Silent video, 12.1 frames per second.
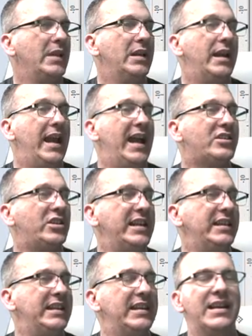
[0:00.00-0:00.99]
Actually, it
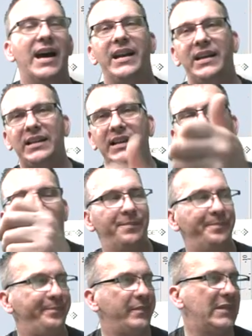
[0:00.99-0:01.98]
did not. It cleaned up.
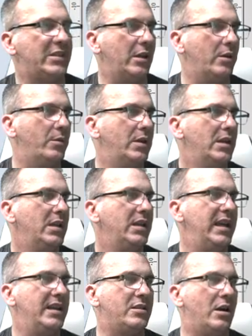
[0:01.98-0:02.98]
So
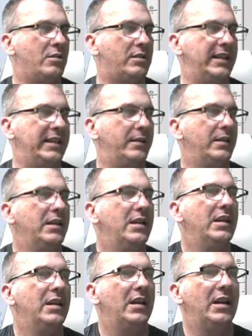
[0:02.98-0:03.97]
it's all clean.
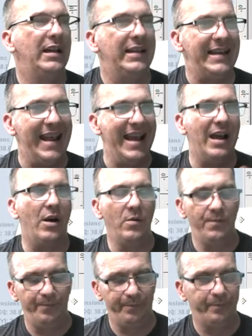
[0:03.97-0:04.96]
Now,
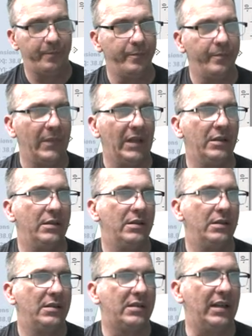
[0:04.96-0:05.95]

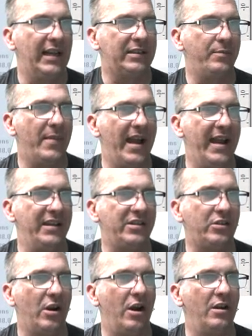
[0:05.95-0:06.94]
select my
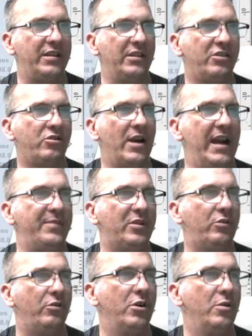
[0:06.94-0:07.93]
Stars and Stripes
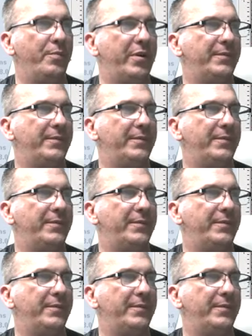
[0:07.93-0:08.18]
group.